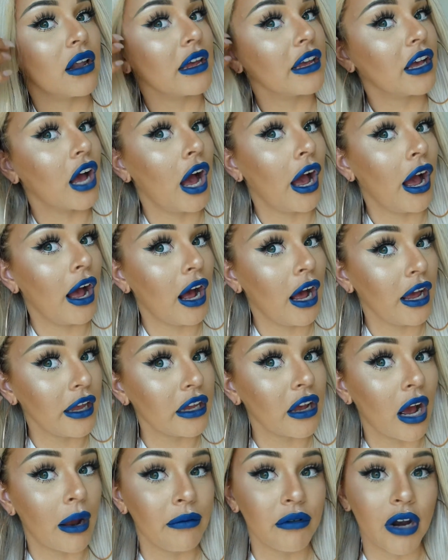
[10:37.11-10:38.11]
Like,
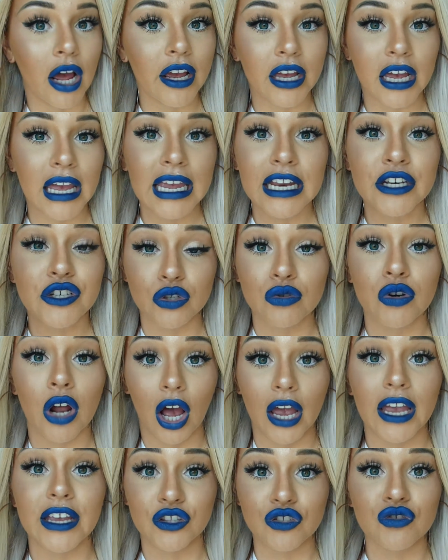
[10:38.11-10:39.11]
I, I, I kid you
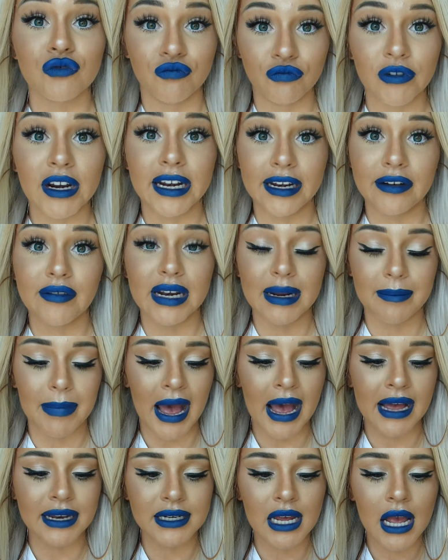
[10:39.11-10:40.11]
not, it's really, really
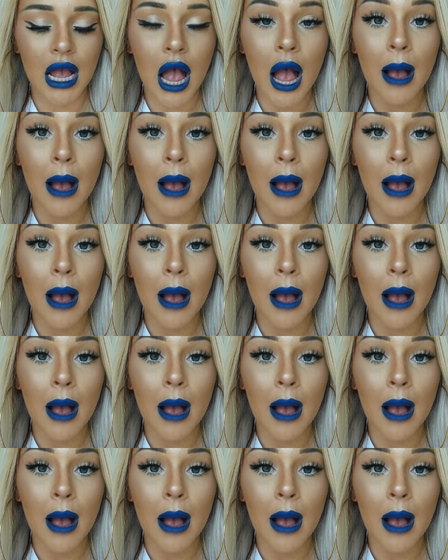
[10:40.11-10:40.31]
bad.